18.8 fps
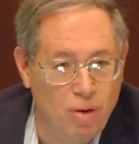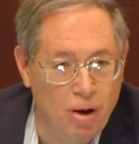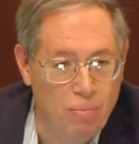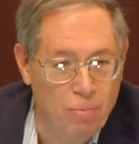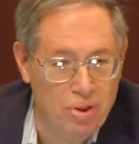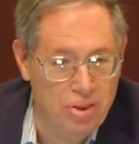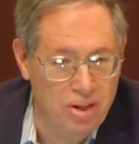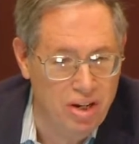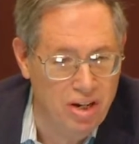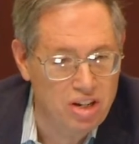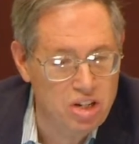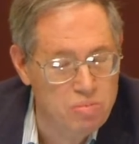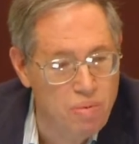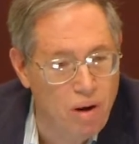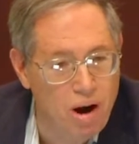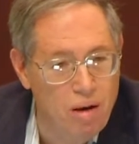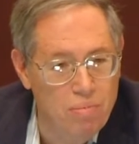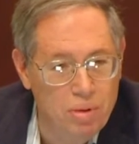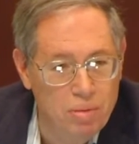run with an
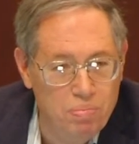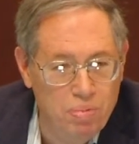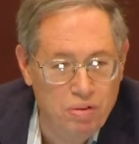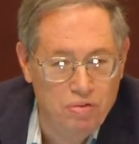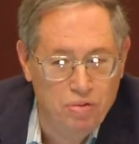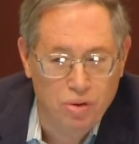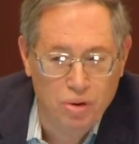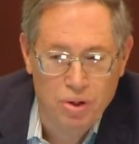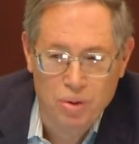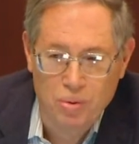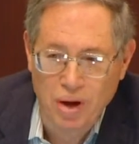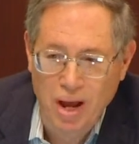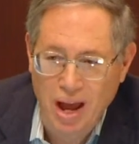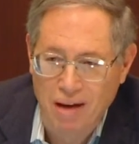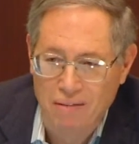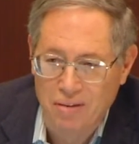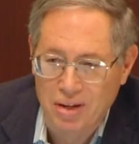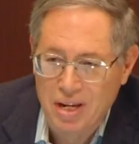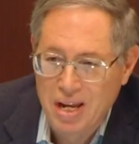experiment before you
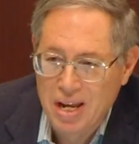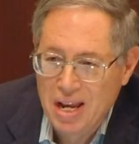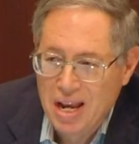have it.